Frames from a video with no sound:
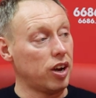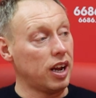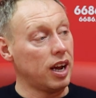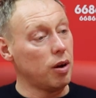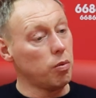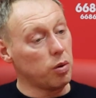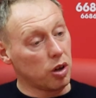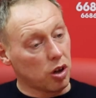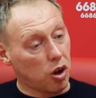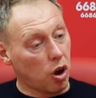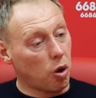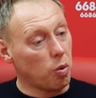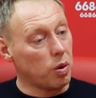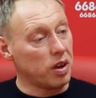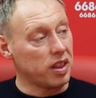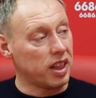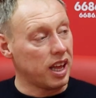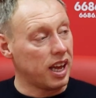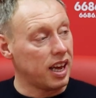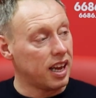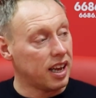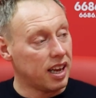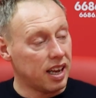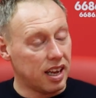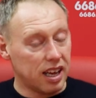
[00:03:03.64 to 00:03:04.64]
on here we'll go with
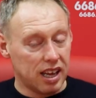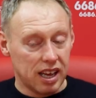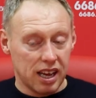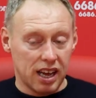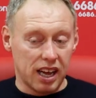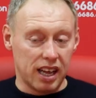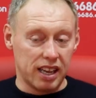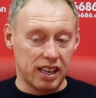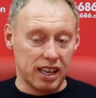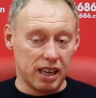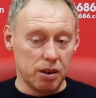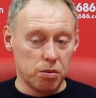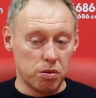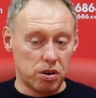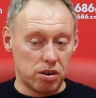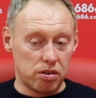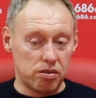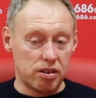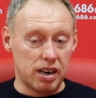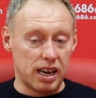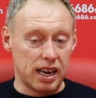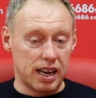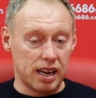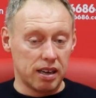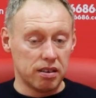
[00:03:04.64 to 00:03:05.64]
it and they
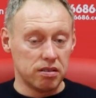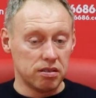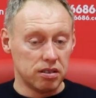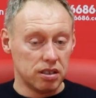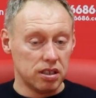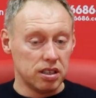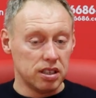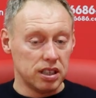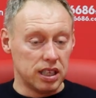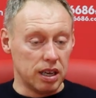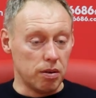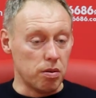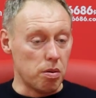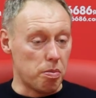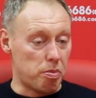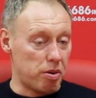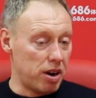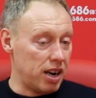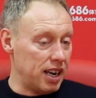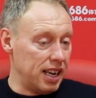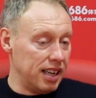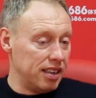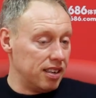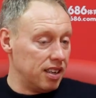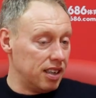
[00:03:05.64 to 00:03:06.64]
were uh, they were
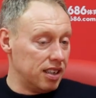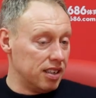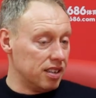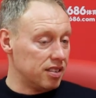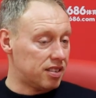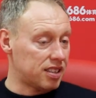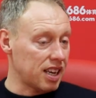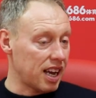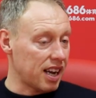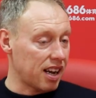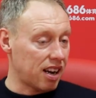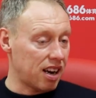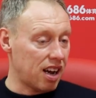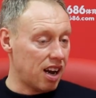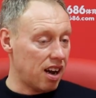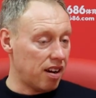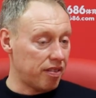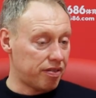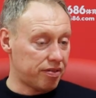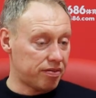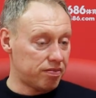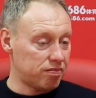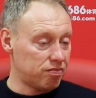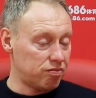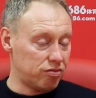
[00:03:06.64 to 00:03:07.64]
brilliant. in the second
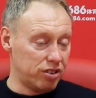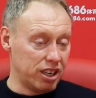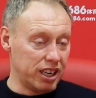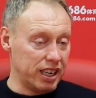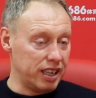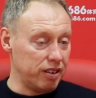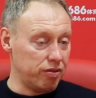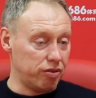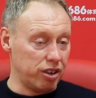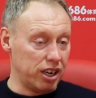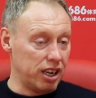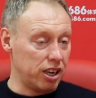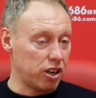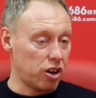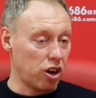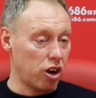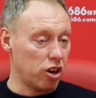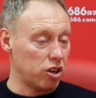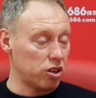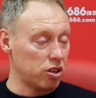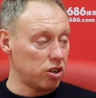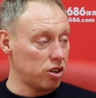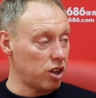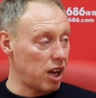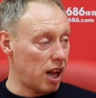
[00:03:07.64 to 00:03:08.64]
half really, really
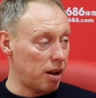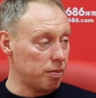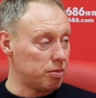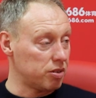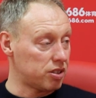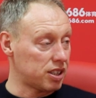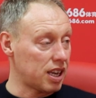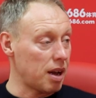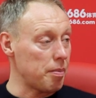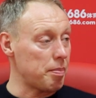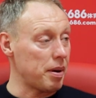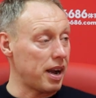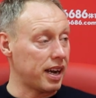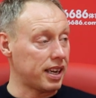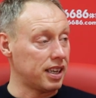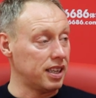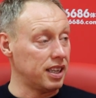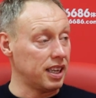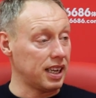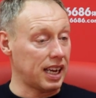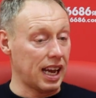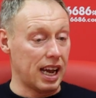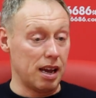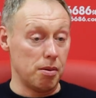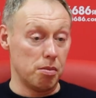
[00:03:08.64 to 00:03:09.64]
got helped us get back
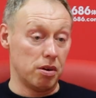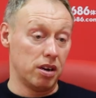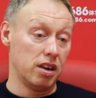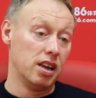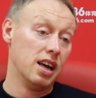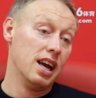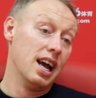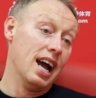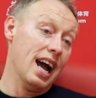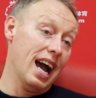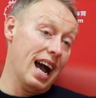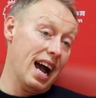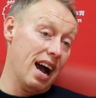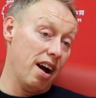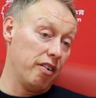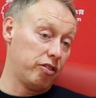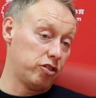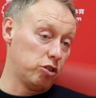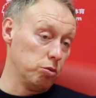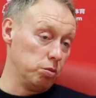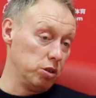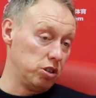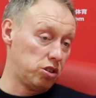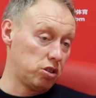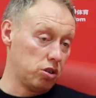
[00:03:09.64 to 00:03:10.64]
in the game. And
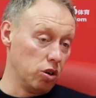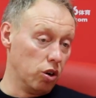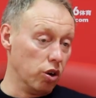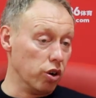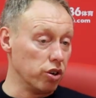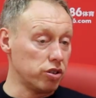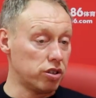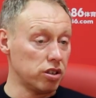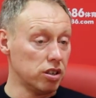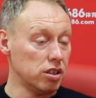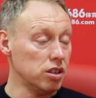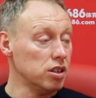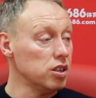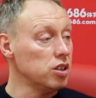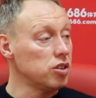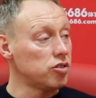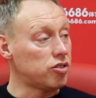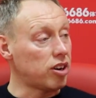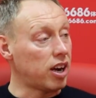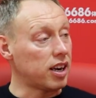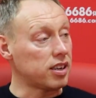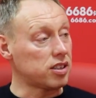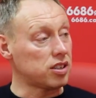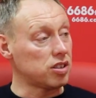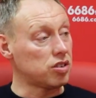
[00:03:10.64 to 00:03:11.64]
after we scored,
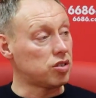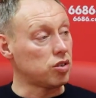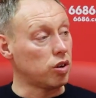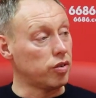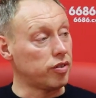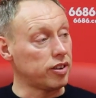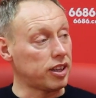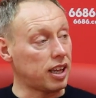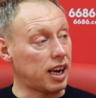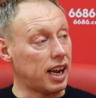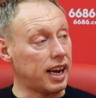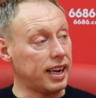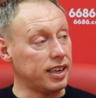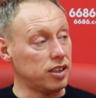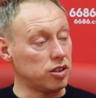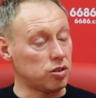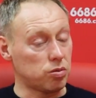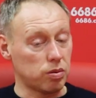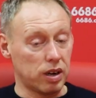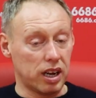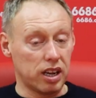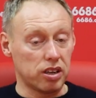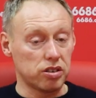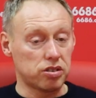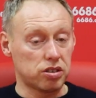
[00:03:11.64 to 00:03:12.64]
dragged us over the line
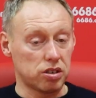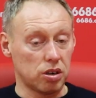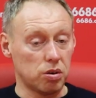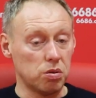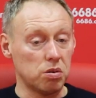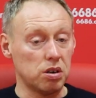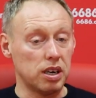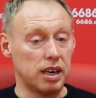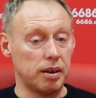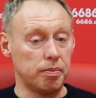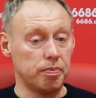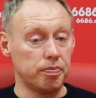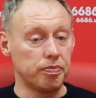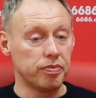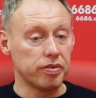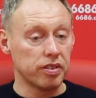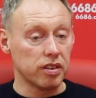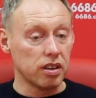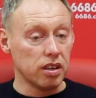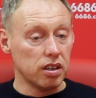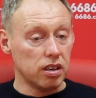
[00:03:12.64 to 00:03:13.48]
as well. So um,